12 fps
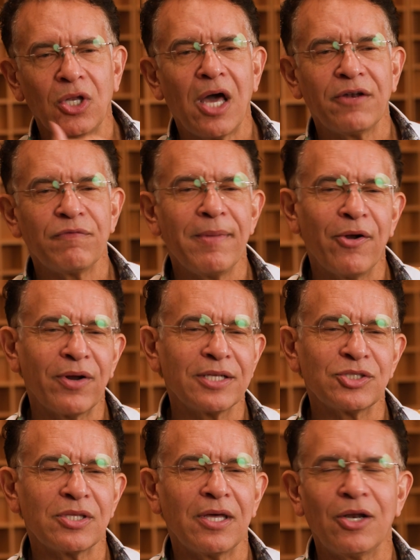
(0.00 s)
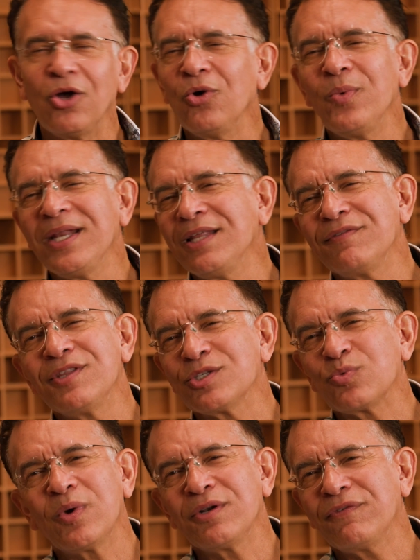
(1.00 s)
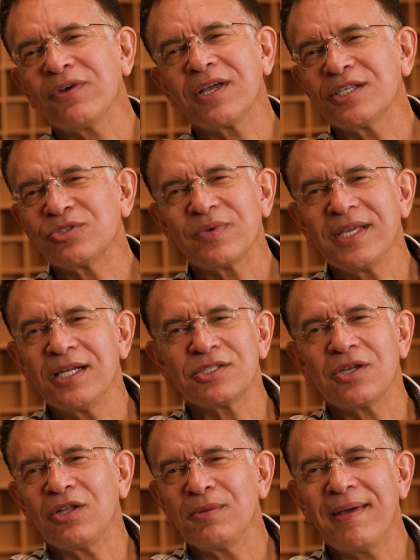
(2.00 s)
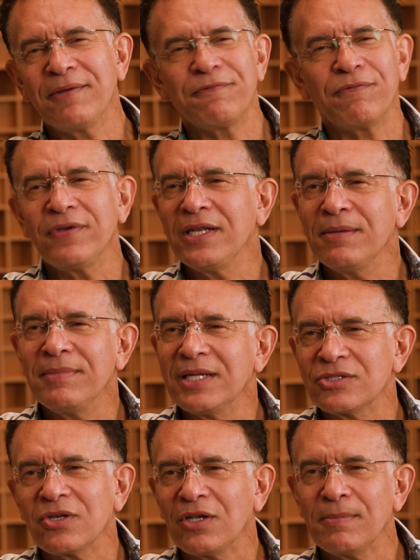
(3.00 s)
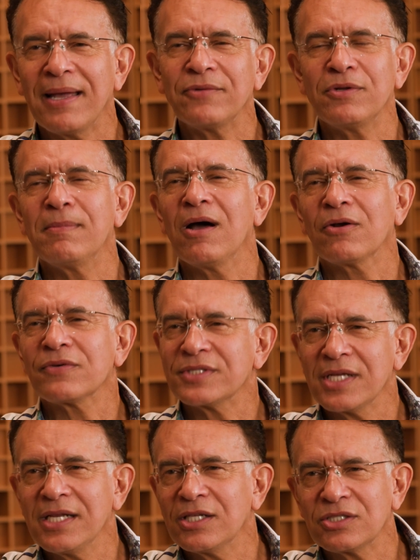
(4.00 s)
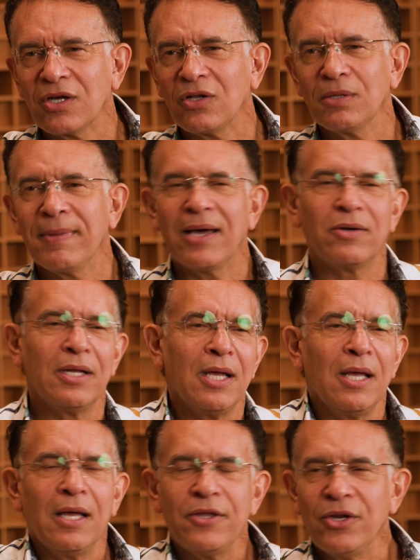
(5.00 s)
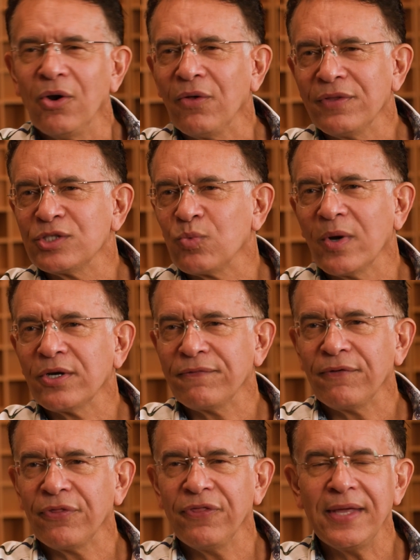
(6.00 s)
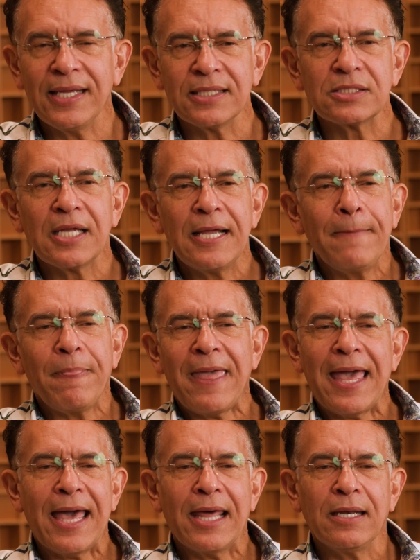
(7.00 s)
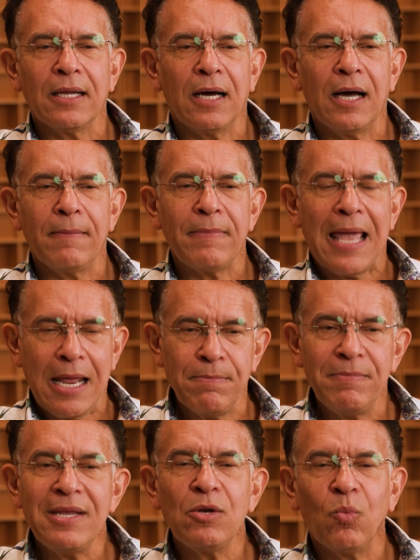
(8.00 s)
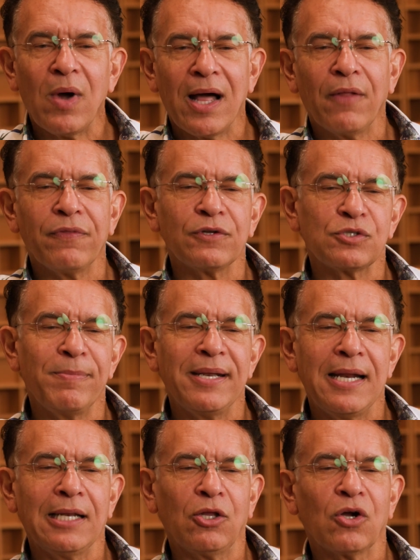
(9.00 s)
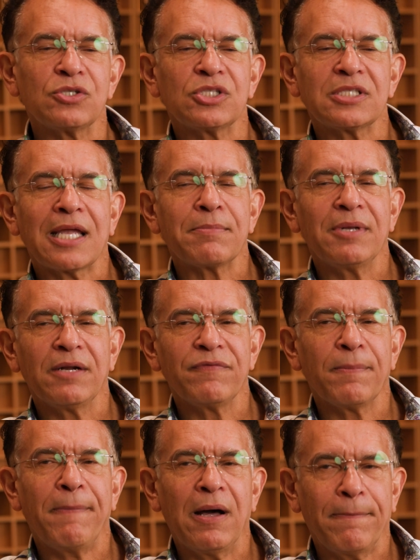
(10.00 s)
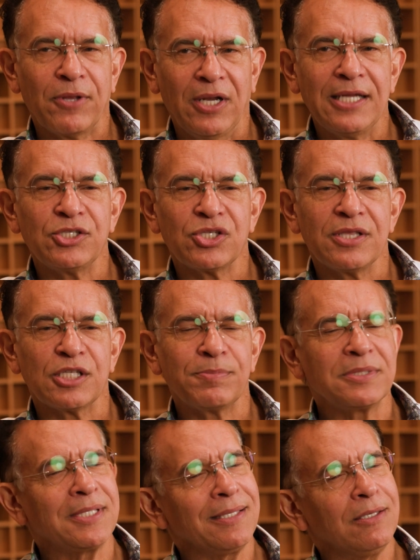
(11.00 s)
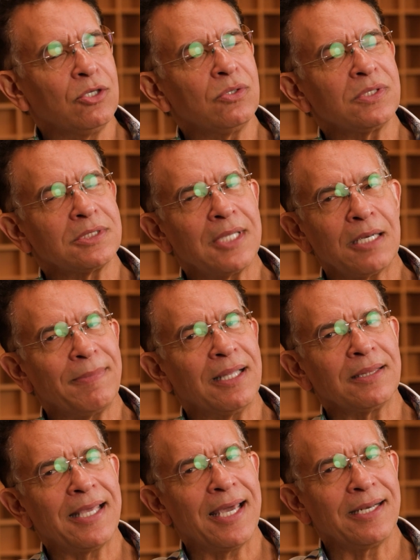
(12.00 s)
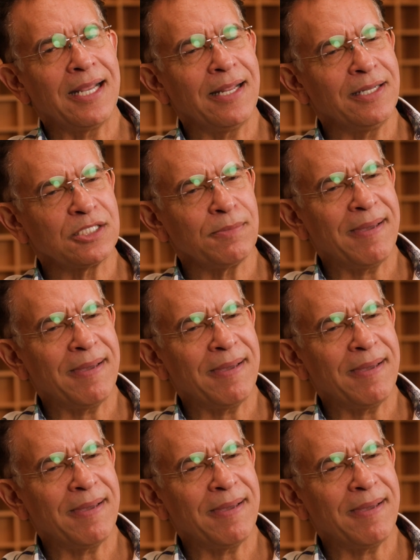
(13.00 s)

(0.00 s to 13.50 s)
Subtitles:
lot of Americans who thought, oh, we live in this wonderful country and it's all about freedom and it's all about democracy and it's all about, you know, all these wonderful things. And meanwhile, there's been a large segment of the population that's been saying, no, it's not about that, and it's